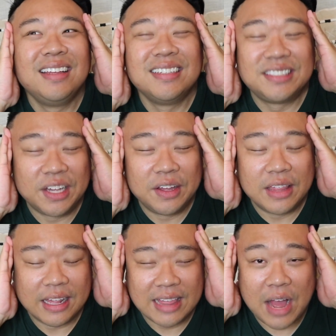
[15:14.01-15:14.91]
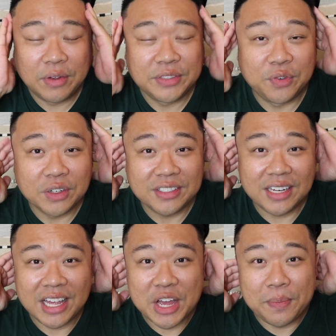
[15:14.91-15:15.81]
So, like, that was
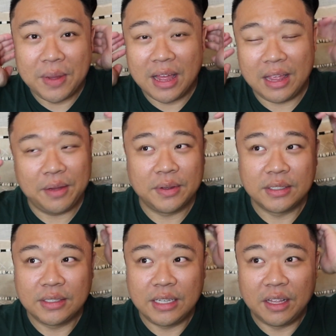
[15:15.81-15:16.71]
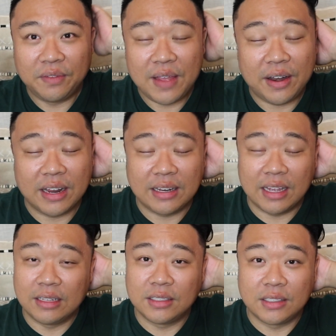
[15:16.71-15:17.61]
fortunate, but it was still very
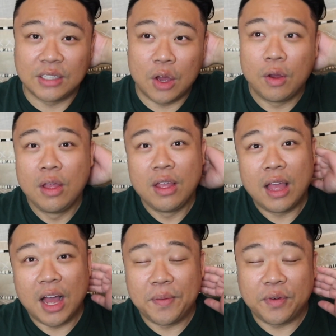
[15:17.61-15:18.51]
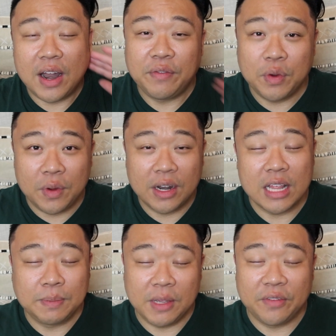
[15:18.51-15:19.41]
intense. So, for everyone
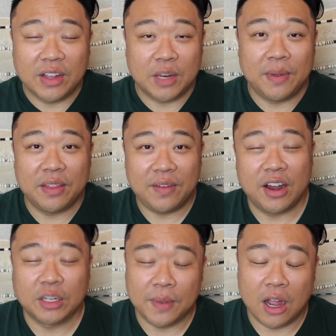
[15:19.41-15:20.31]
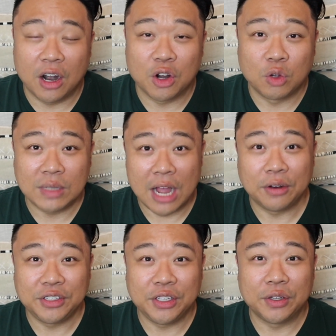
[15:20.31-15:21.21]
that's being affected by the fires, my heart goes
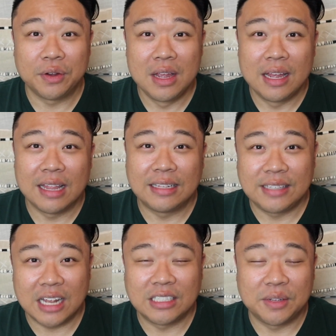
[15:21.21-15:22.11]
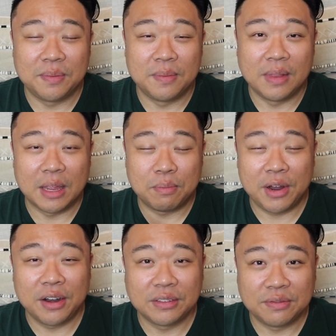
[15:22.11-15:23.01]
out to you. Let's send some, like,
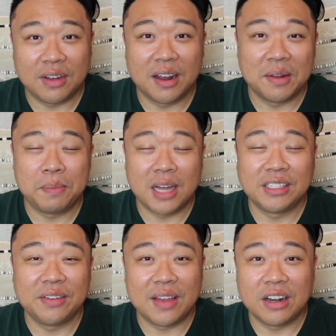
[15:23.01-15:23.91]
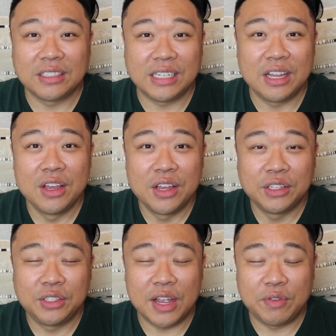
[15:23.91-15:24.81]
prayers and positive energy
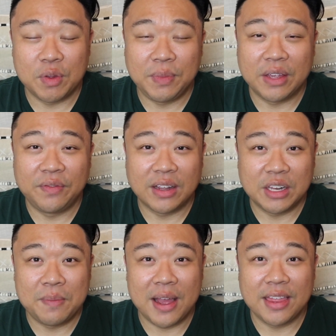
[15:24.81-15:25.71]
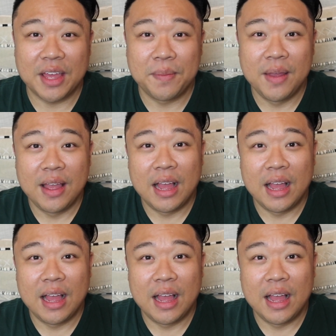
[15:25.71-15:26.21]
to everyone being affected by them.